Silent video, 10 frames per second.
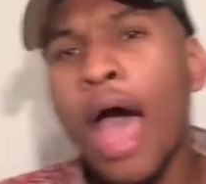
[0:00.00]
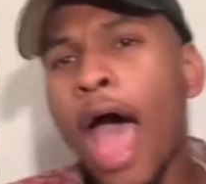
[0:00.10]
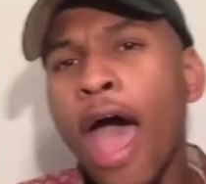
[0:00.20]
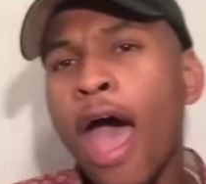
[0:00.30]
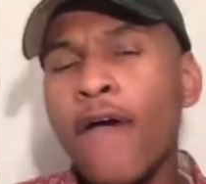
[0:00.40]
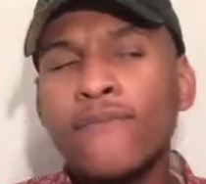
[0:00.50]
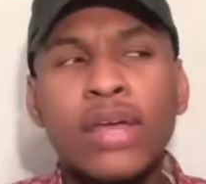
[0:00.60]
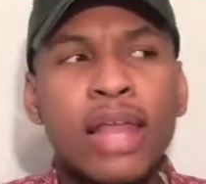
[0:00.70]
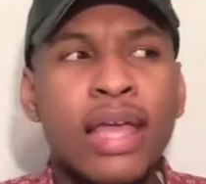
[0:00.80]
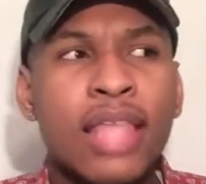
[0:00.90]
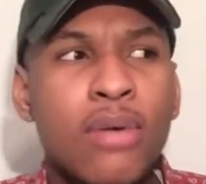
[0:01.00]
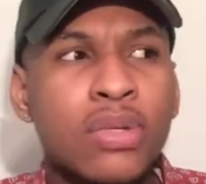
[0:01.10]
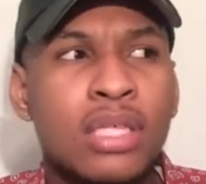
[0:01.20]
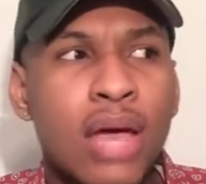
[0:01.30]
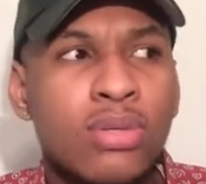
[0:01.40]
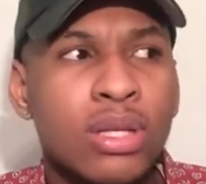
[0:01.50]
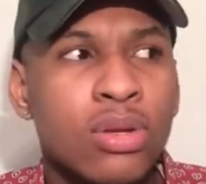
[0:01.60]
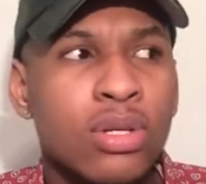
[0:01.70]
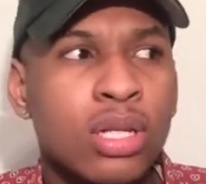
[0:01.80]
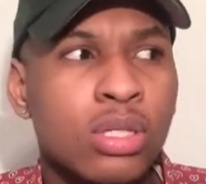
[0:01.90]
I feel like that was a
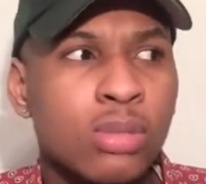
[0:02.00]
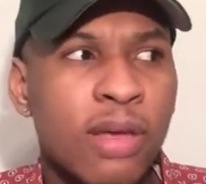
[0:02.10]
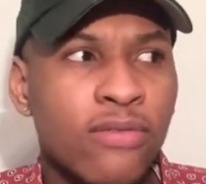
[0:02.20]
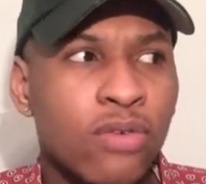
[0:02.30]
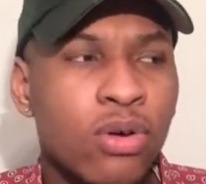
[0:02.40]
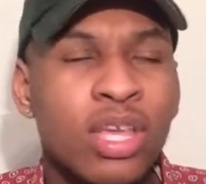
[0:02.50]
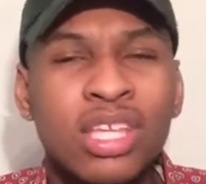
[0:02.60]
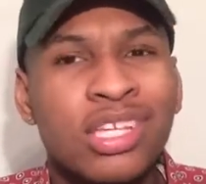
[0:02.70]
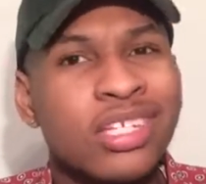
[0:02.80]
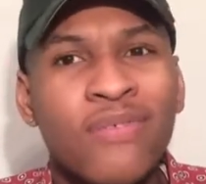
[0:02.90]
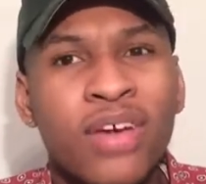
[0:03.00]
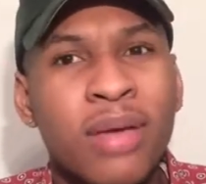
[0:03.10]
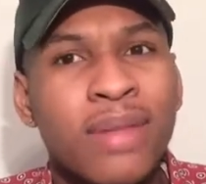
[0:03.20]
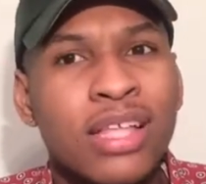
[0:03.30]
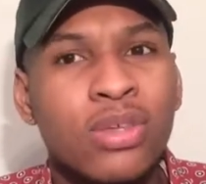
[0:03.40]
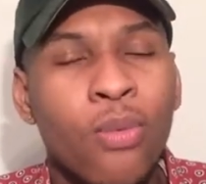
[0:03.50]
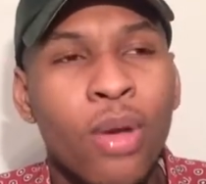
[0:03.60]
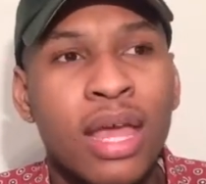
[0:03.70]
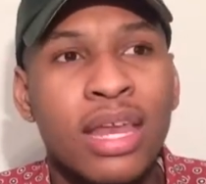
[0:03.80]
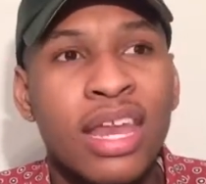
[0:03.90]
little disrespectful. For him not to
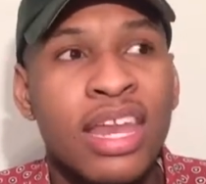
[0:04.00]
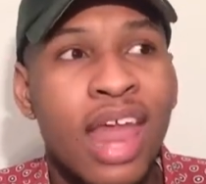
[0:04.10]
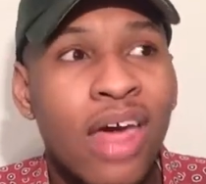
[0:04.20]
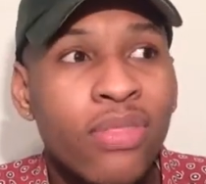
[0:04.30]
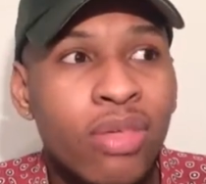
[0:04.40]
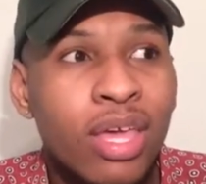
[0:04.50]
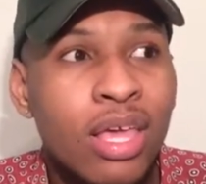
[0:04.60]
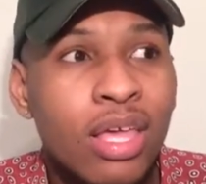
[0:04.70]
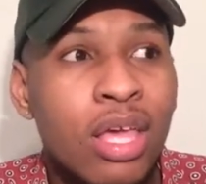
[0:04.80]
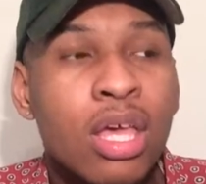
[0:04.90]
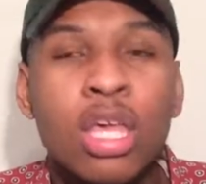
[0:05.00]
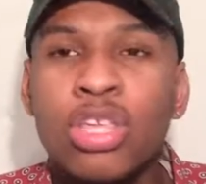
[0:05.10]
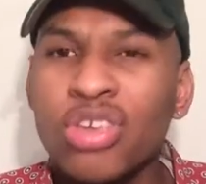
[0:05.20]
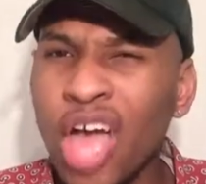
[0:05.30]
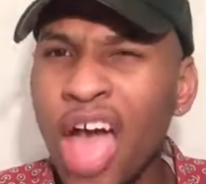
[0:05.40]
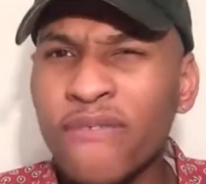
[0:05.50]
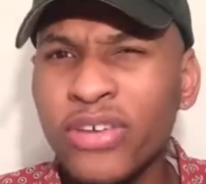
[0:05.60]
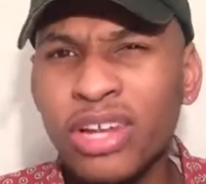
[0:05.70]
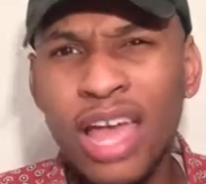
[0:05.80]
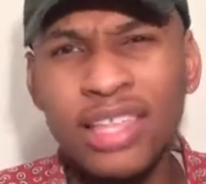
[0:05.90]
win nothing. Yeah, I
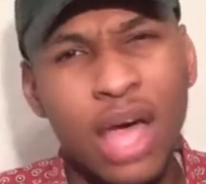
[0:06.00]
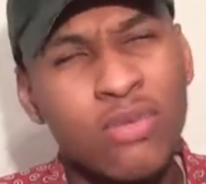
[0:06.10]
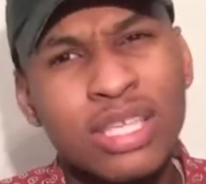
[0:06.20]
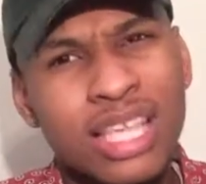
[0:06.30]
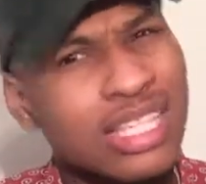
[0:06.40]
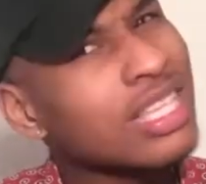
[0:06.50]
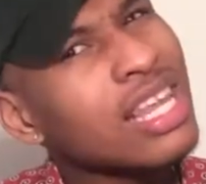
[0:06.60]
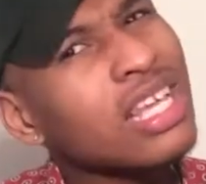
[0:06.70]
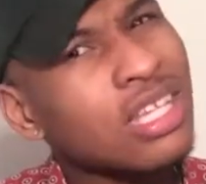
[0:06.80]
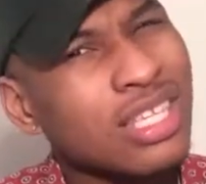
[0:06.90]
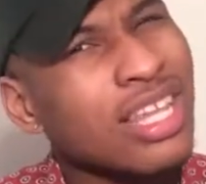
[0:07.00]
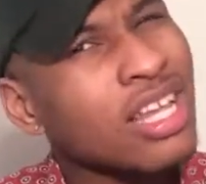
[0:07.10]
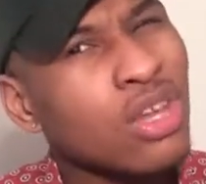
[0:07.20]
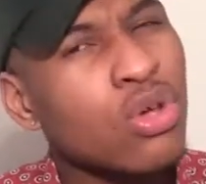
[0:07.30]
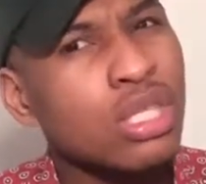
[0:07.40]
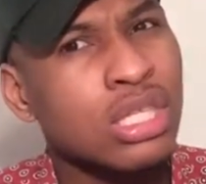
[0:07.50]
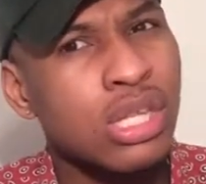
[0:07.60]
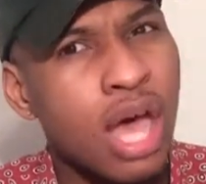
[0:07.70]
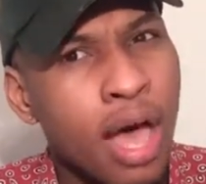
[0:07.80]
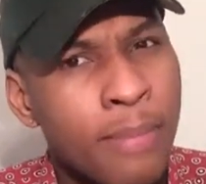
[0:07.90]
feel like that was slick a little
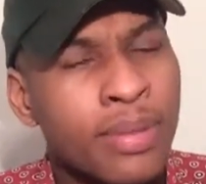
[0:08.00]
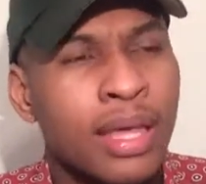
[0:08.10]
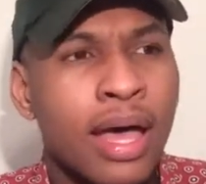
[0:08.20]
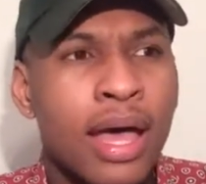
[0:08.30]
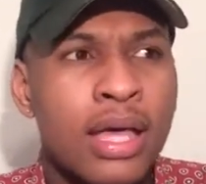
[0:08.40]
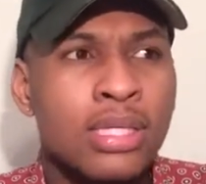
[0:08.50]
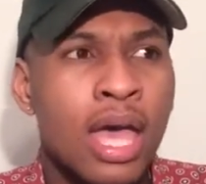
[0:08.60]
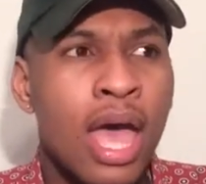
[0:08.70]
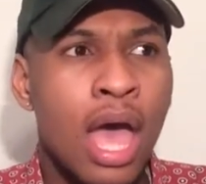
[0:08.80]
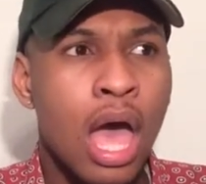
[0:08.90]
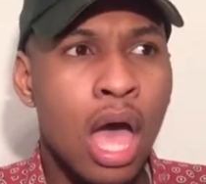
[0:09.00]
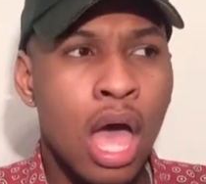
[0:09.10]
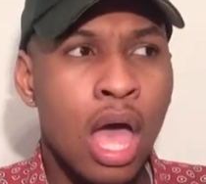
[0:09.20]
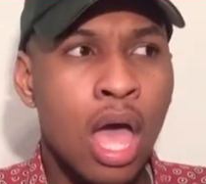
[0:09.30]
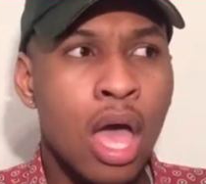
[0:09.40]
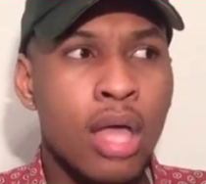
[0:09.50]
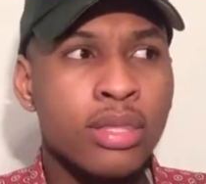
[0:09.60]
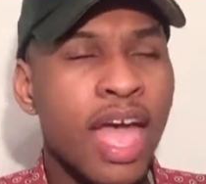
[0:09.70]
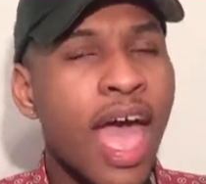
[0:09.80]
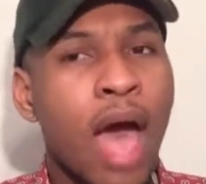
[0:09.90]
snub because
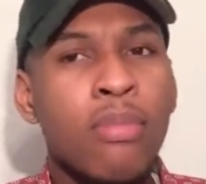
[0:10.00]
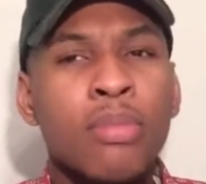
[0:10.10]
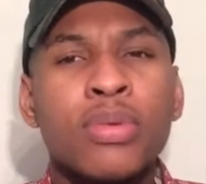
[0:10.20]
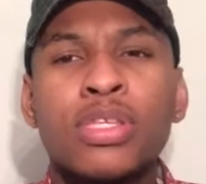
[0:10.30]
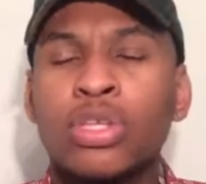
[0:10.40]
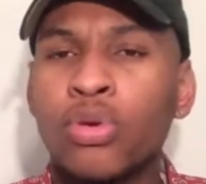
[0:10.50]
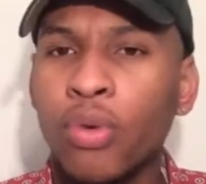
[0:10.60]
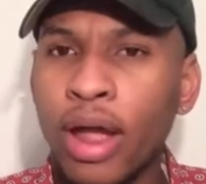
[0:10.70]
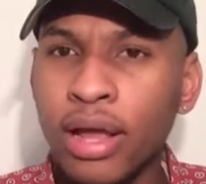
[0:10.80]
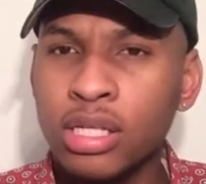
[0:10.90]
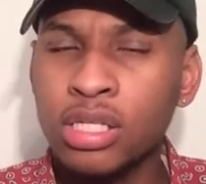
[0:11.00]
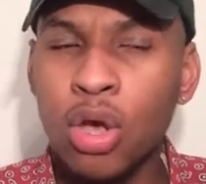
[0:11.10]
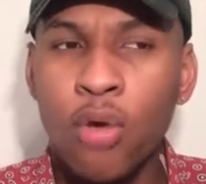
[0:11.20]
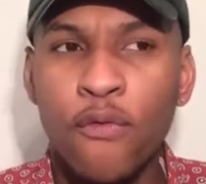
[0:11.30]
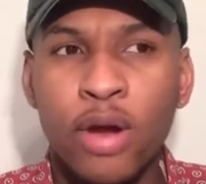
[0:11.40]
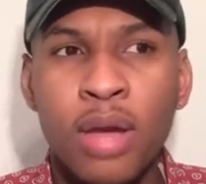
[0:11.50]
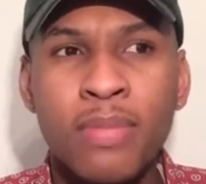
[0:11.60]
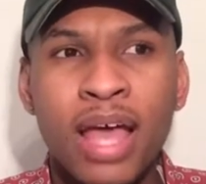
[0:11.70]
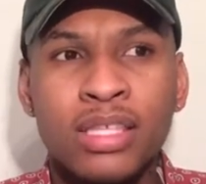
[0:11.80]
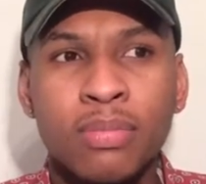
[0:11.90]
that album was great. So for him
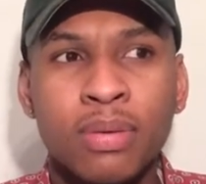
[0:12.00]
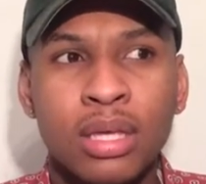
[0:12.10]
not to